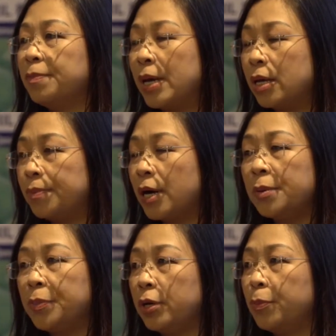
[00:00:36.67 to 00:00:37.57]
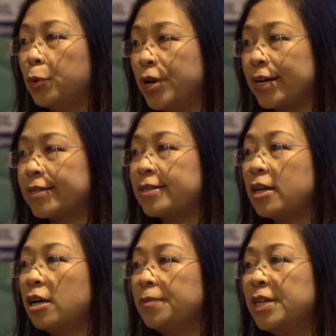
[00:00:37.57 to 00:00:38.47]
April
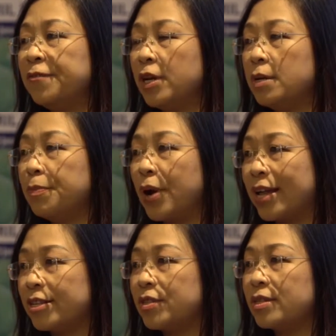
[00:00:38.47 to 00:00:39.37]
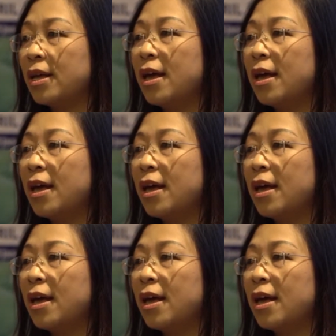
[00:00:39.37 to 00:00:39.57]
products of different brands,